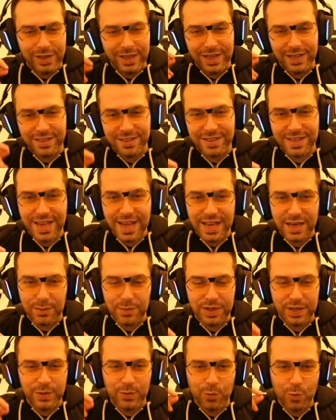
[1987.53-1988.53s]
hit the
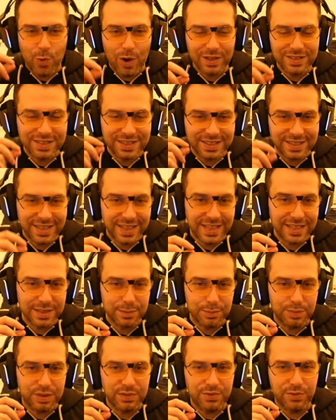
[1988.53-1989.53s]
enemy 1 second
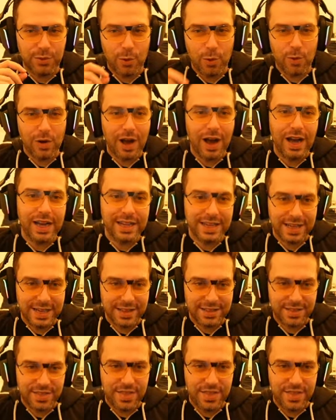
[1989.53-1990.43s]
before I hit